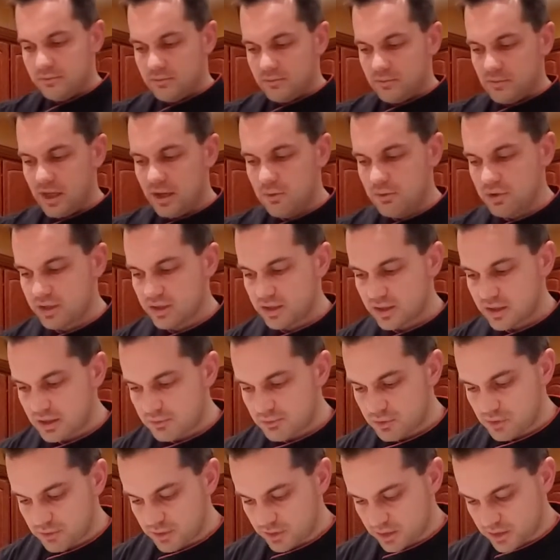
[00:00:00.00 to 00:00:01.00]
And we're gonna
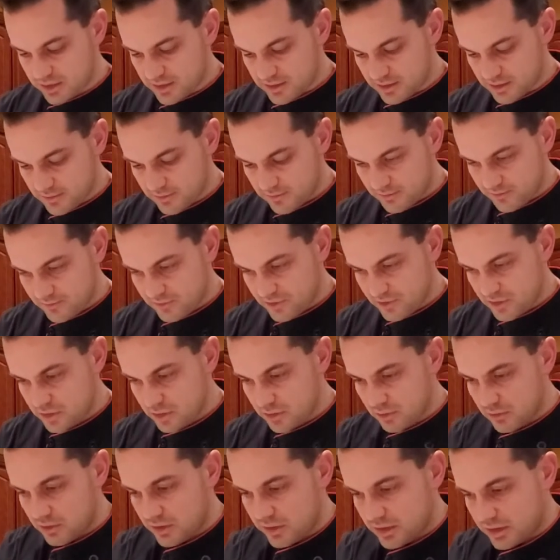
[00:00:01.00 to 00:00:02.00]
keep doing this.
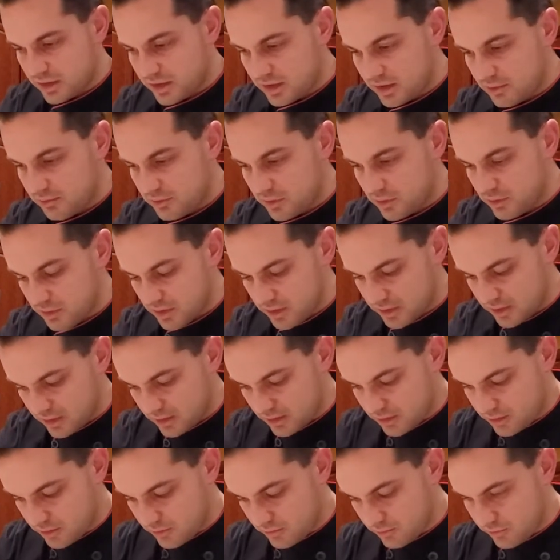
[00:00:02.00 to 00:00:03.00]
So we're gonna keep doing it
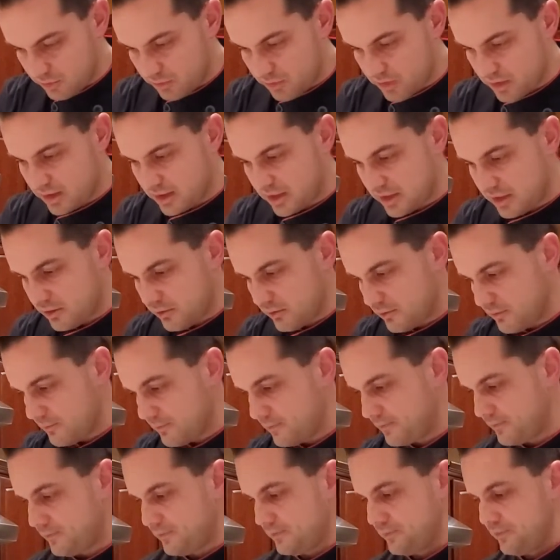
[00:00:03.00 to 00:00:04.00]
until we run out.
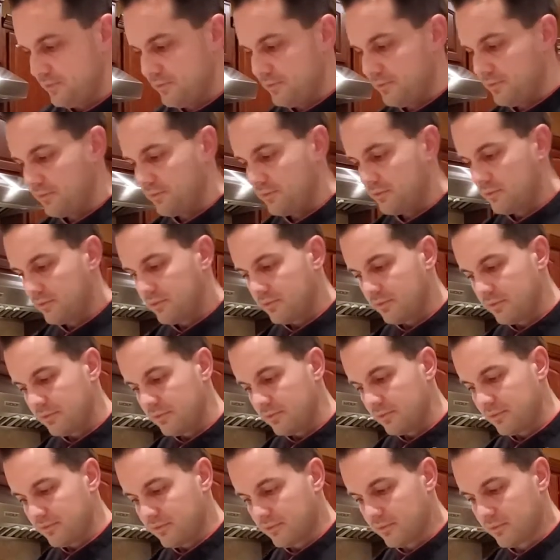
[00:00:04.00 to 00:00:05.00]

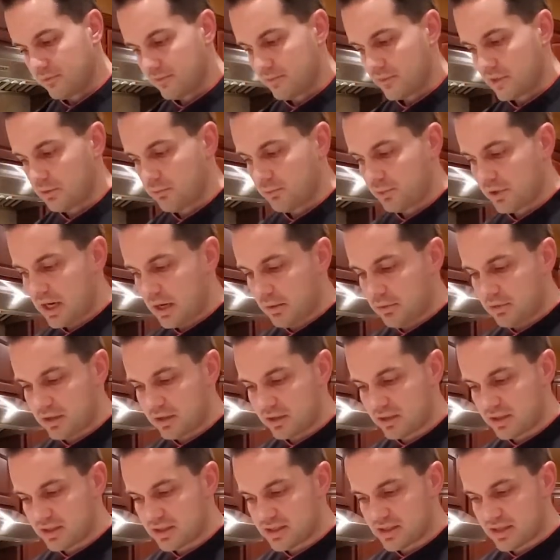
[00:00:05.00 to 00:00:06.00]
I'm probably
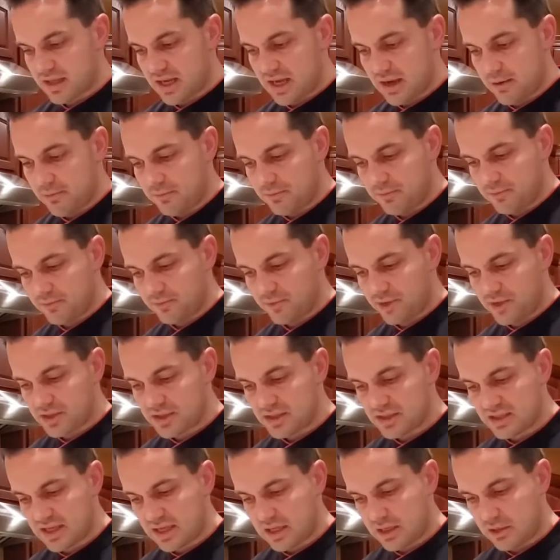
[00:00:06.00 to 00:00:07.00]
gonna stop the
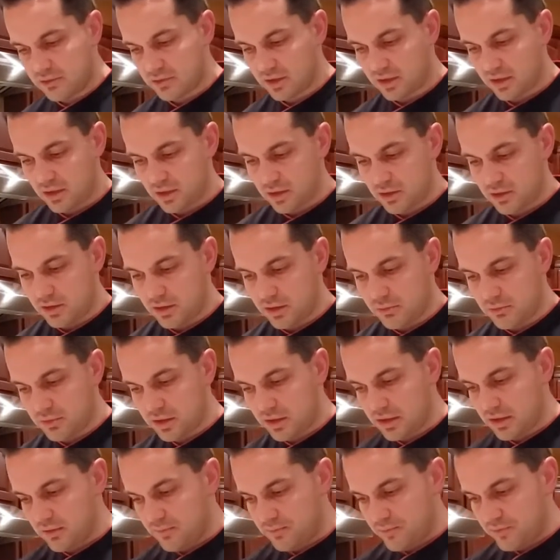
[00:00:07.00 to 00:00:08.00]
sound here in a
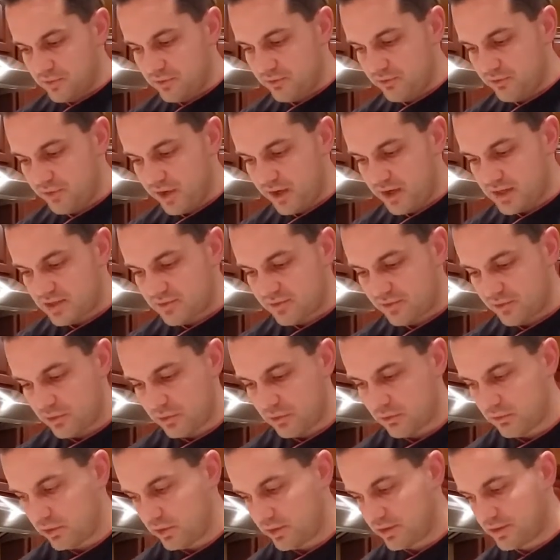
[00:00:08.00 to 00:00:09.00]
minute and fast
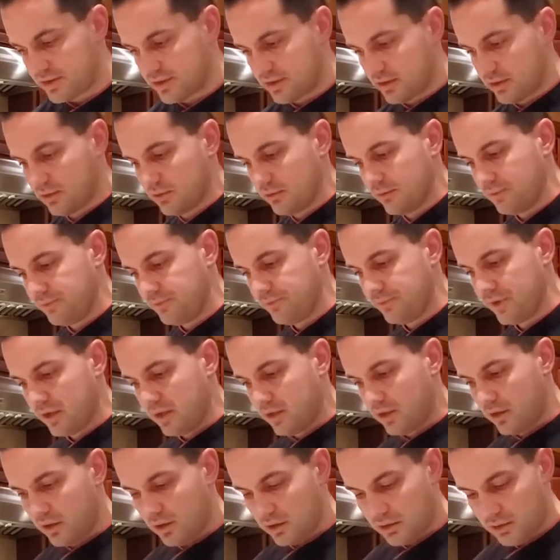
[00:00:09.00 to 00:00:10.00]
forward. So
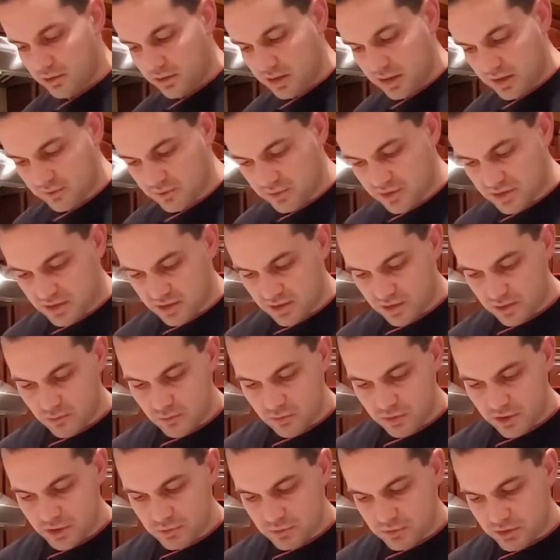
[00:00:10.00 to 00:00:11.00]
You don't have to sit and
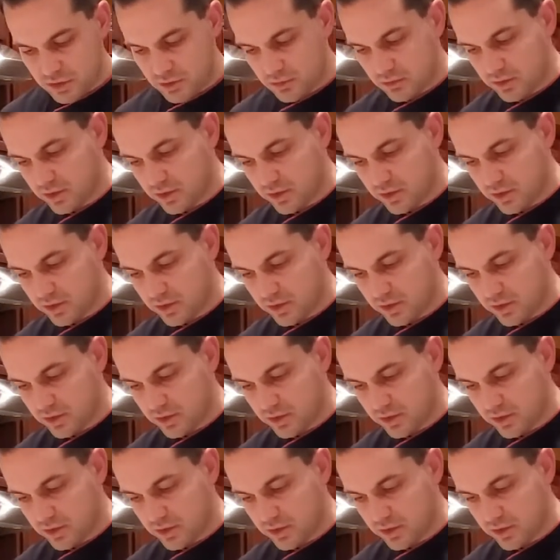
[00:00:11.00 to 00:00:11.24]
watch me do